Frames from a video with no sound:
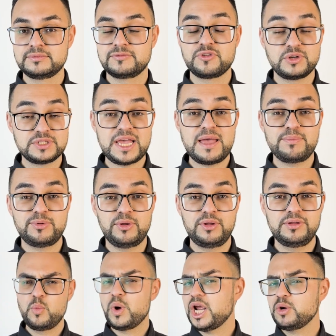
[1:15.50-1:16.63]
For example,
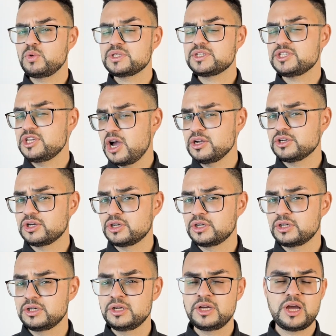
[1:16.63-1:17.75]
when I was
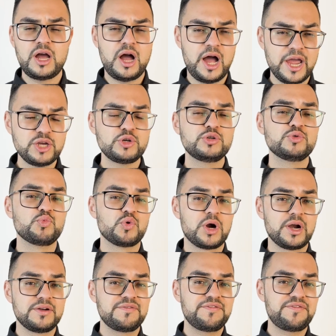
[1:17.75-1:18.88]
younger, I could
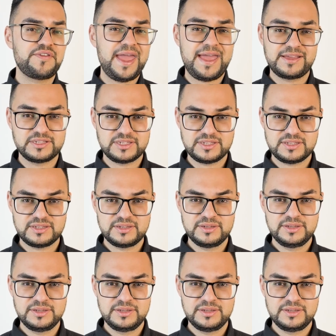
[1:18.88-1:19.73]
run fast.